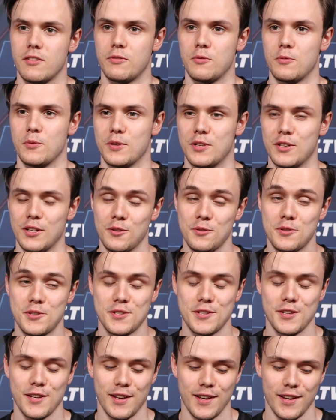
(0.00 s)
If we would
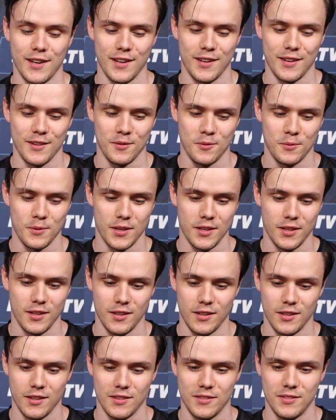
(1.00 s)
lose, uh,
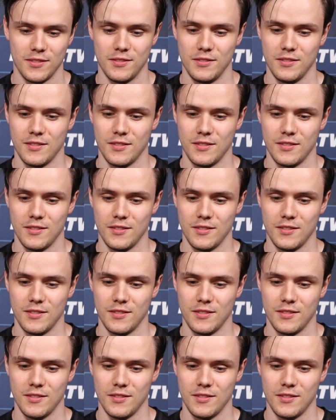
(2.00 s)
we